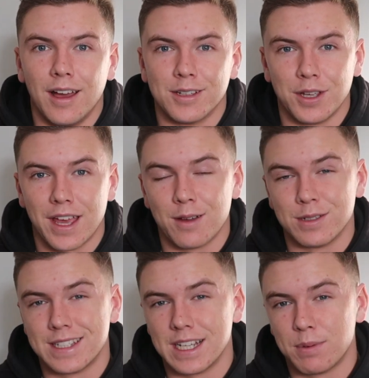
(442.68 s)
So yeah, that
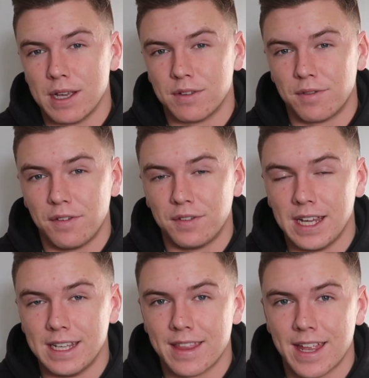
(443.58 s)
was 6 plates for
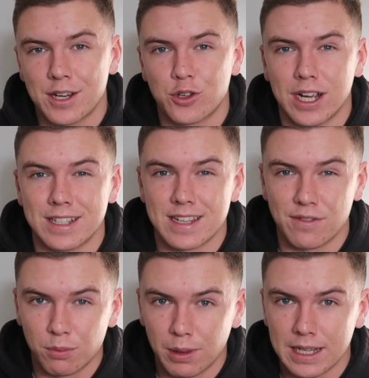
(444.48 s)
15, and then I tried
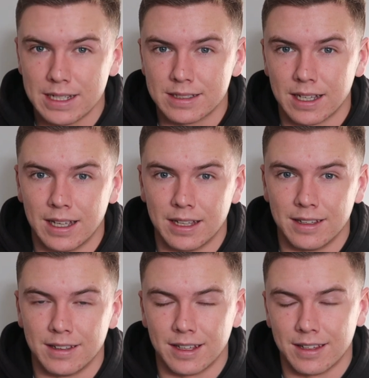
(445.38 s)
7 plates,
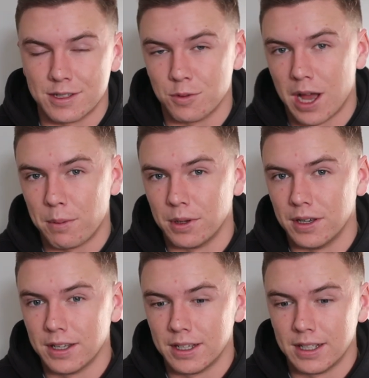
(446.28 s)
and this is what happened.